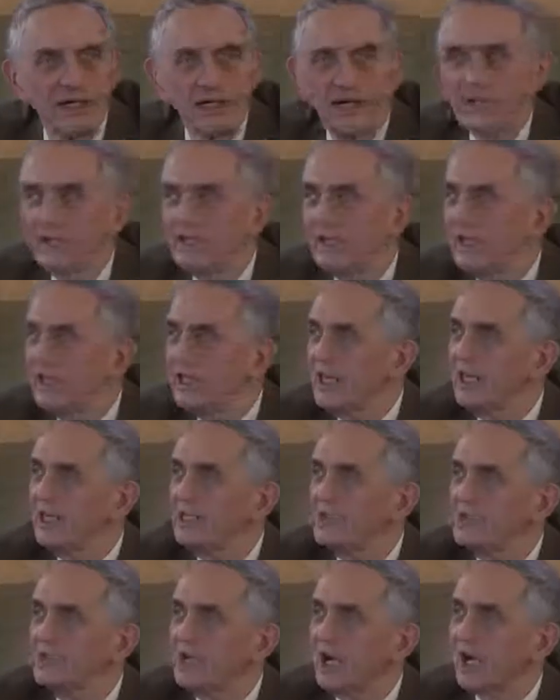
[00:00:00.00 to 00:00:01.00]
And any
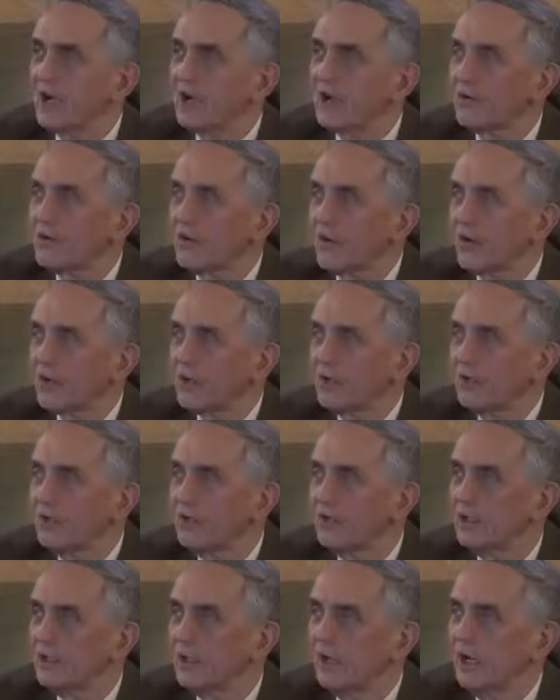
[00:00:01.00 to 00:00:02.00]
track
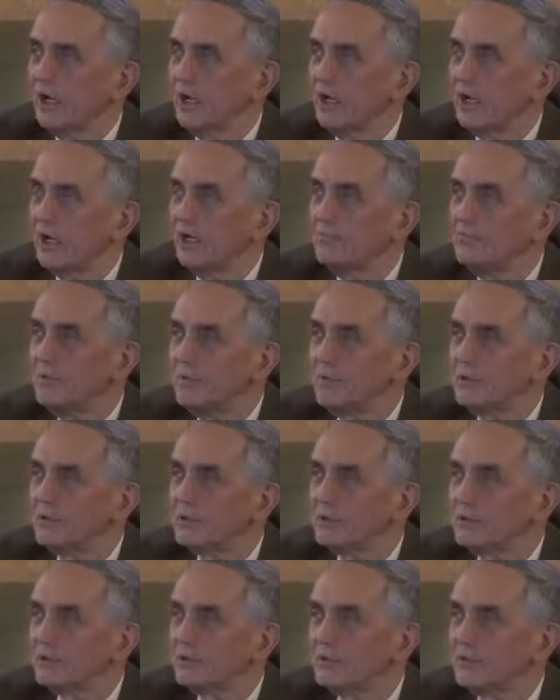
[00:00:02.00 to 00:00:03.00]
record of
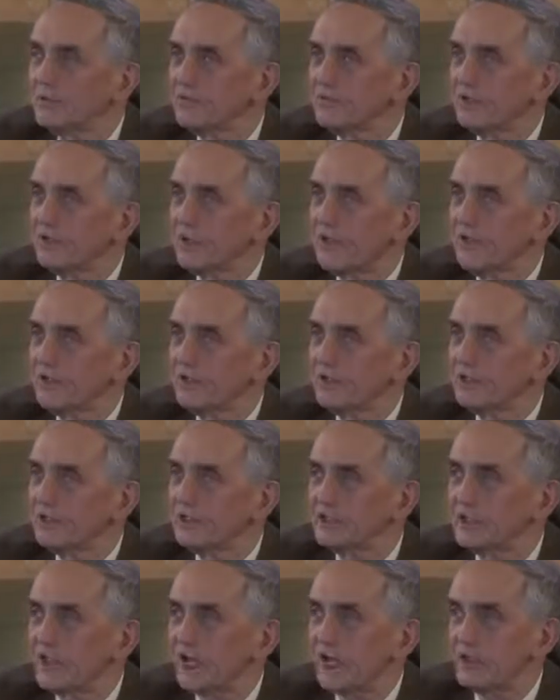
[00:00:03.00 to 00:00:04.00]
Ministry of
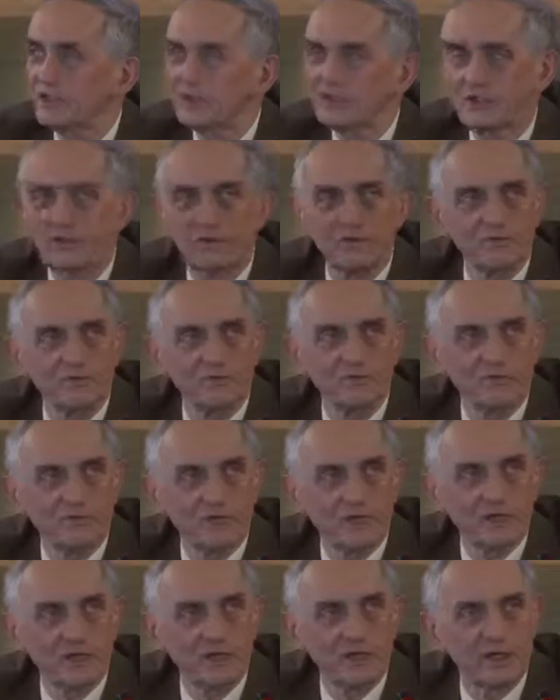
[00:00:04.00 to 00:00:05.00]
Finance national
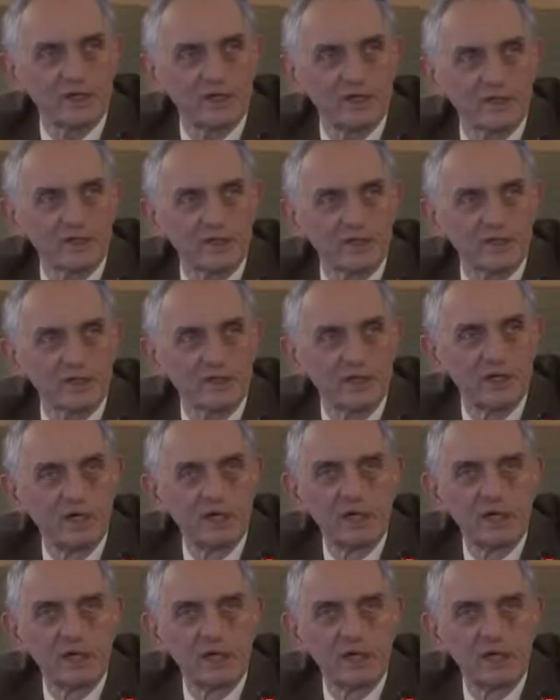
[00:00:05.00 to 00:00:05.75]
forecasts